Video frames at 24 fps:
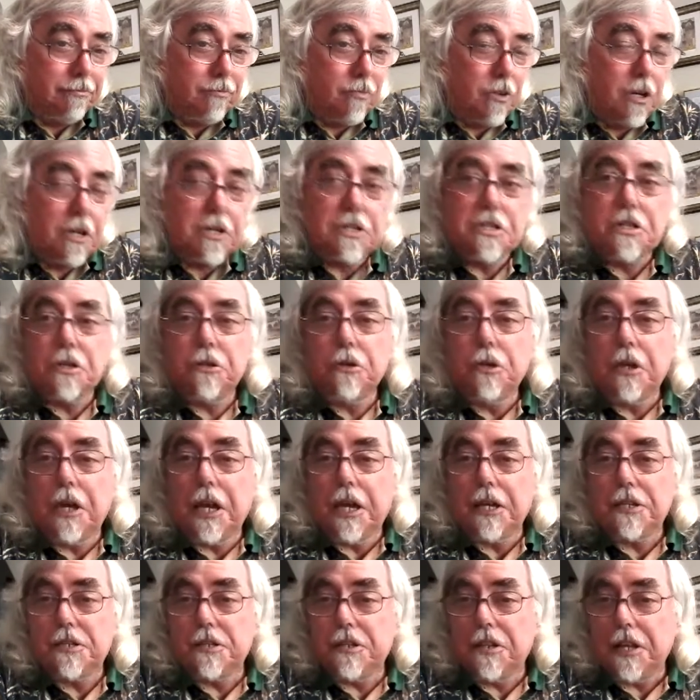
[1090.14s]
Until you
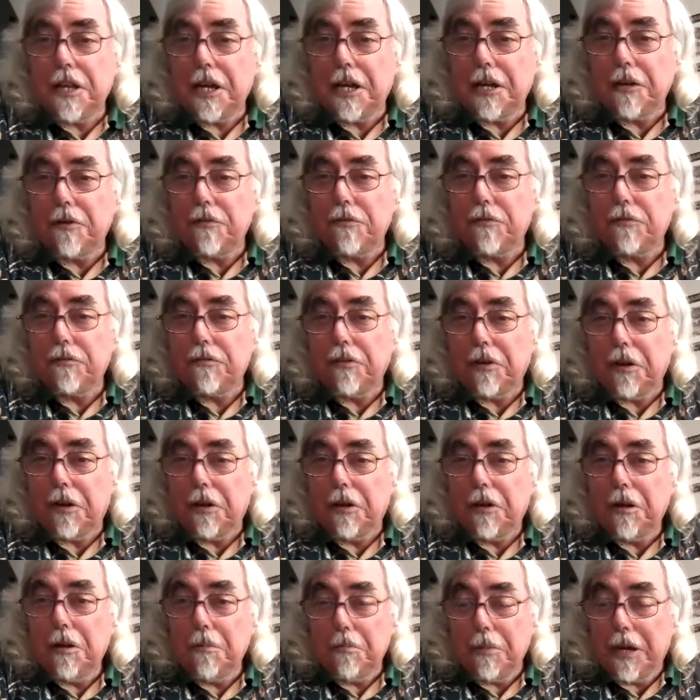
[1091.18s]
get to the end of
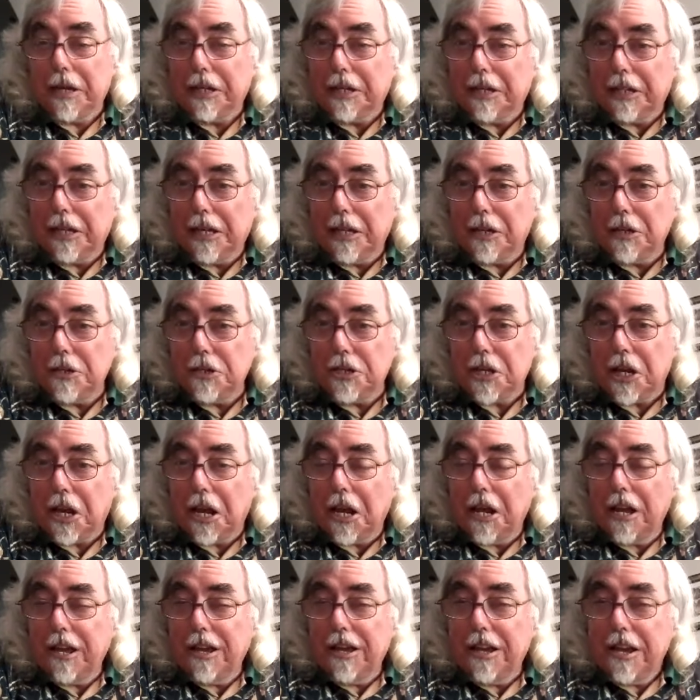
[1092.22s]
mental energy,
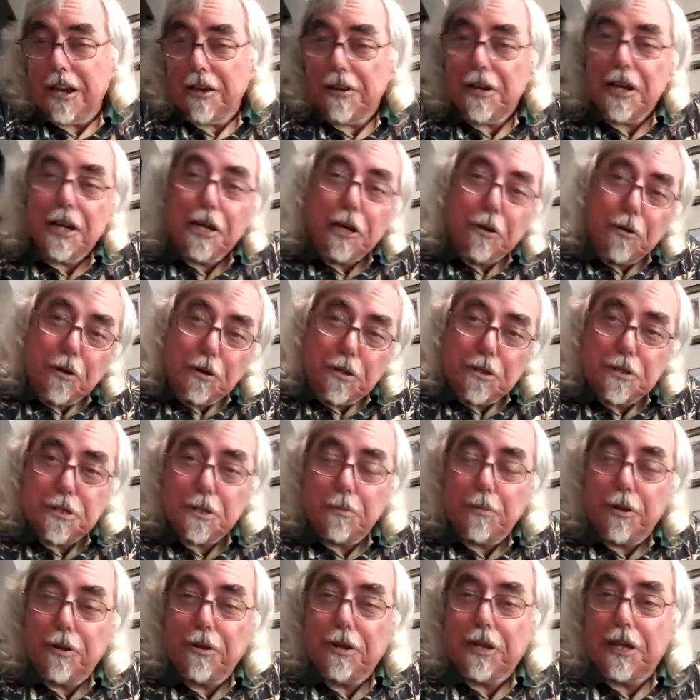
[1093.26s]
and then you're into
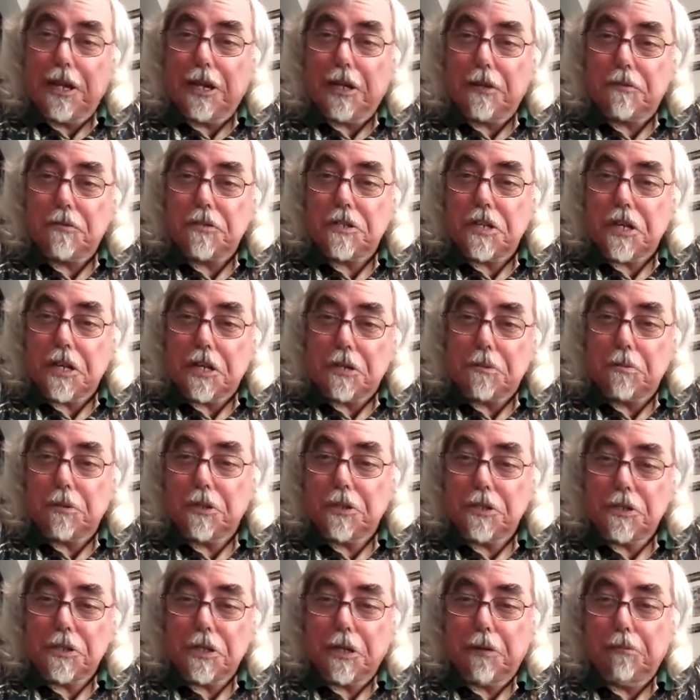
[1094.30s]
some other kind of state,
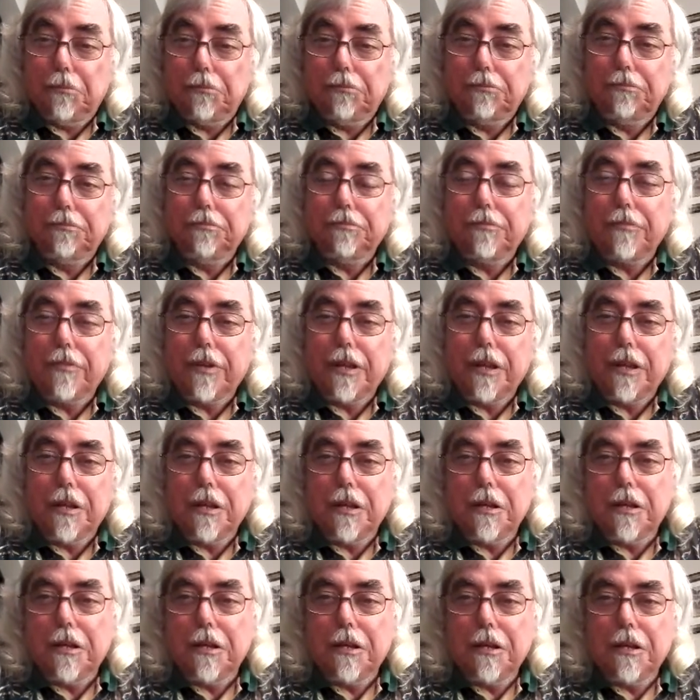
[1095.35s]
which
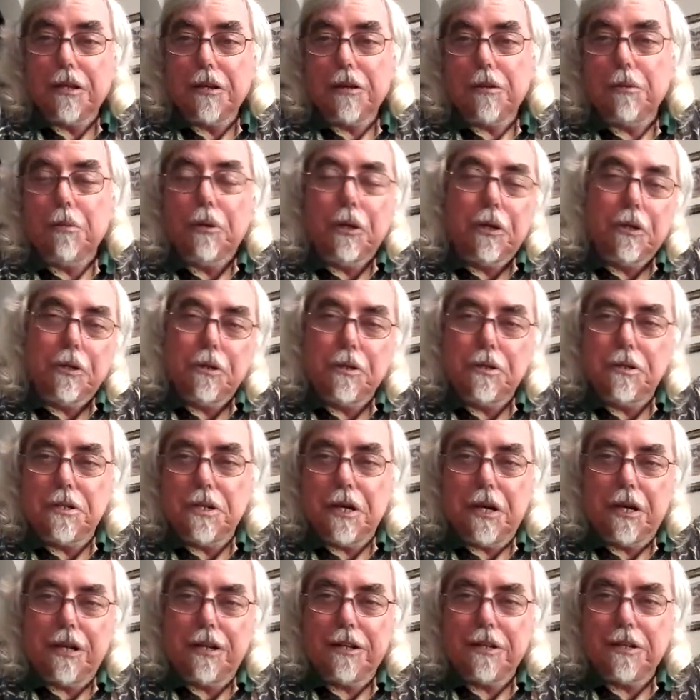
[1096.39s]
we could
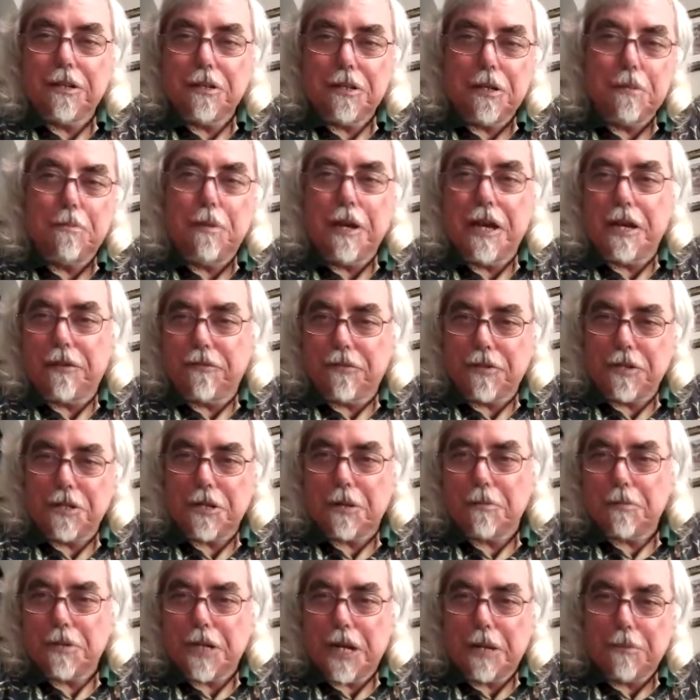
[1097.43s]
debate for
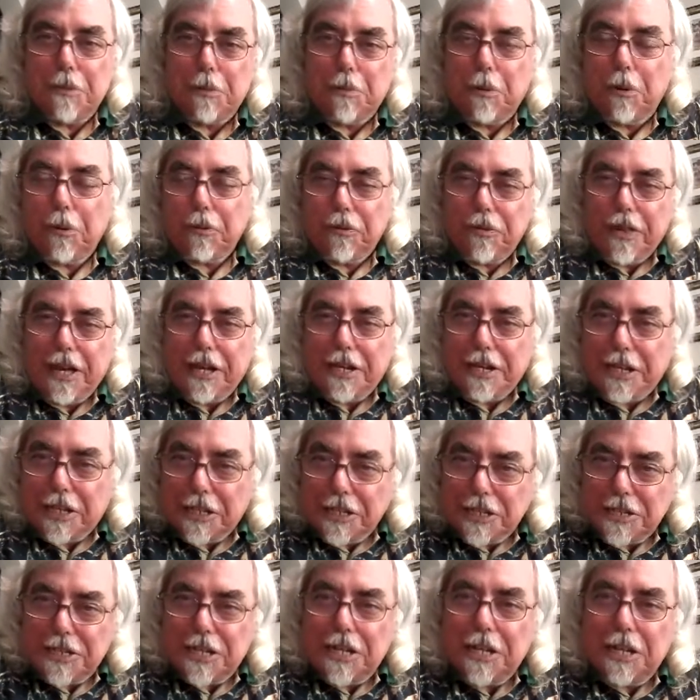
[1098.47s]
some time about what that
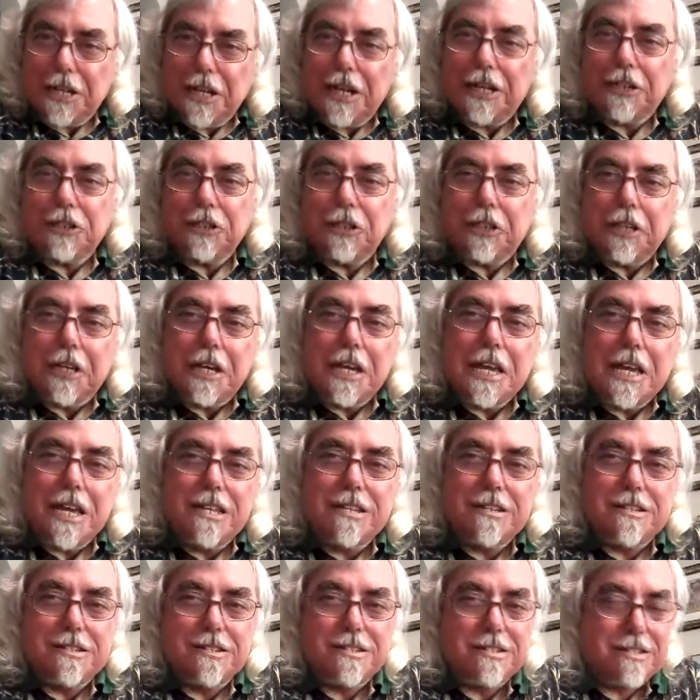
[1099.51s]
next state actually
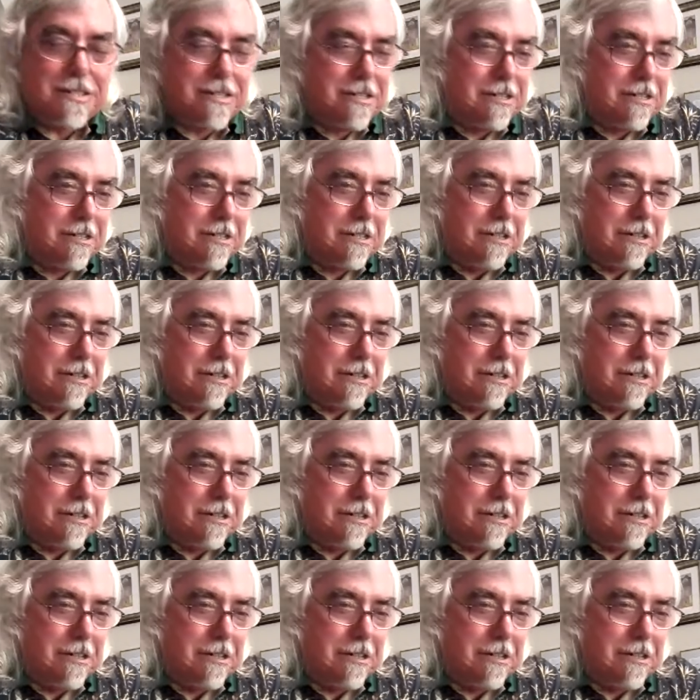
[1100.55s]
is.